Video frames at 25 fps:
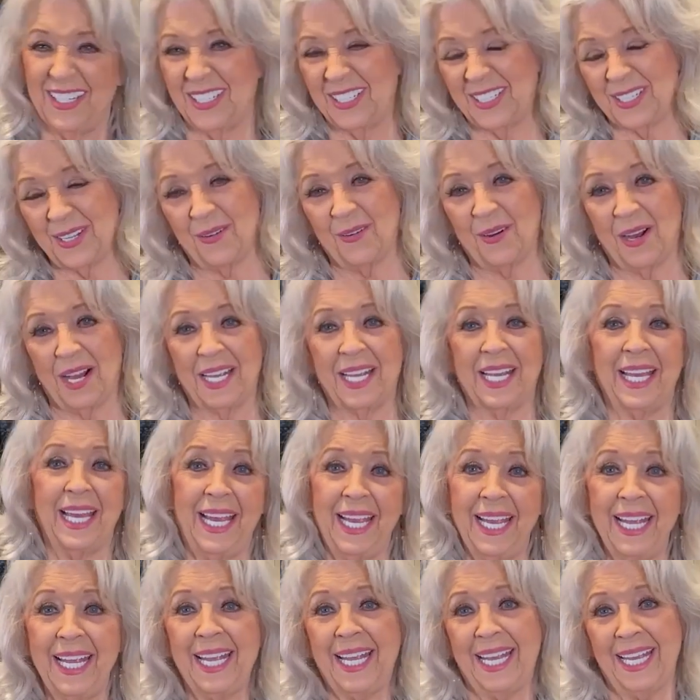so I
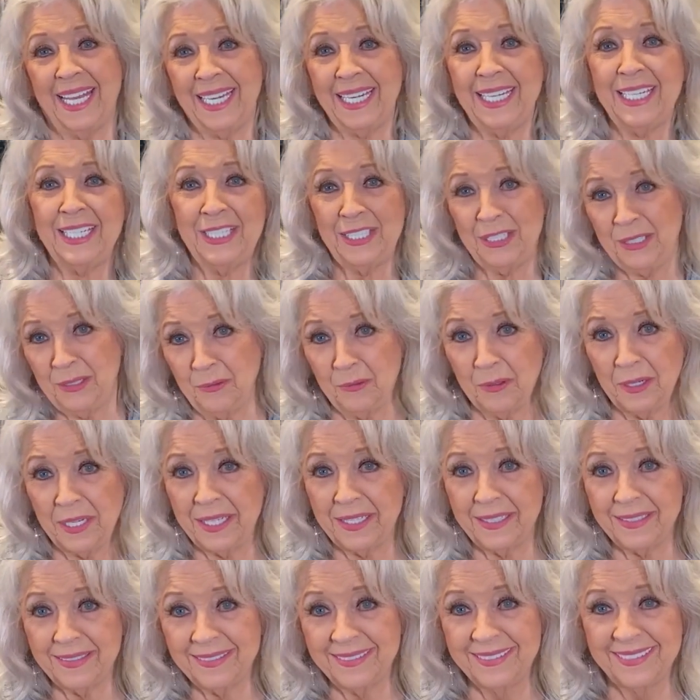can't get to
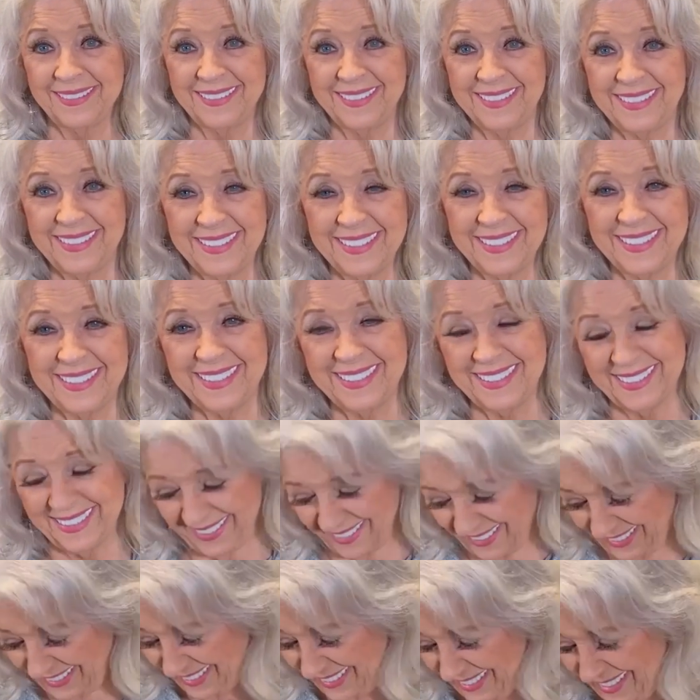
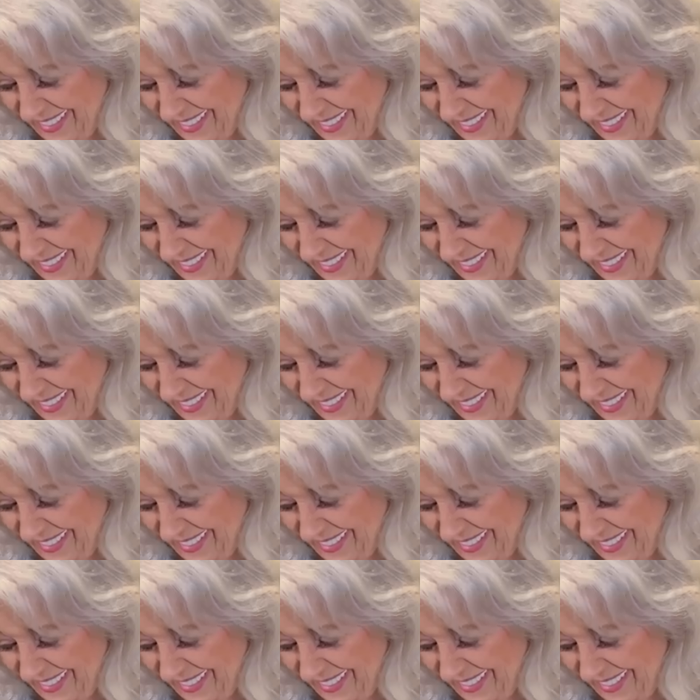it.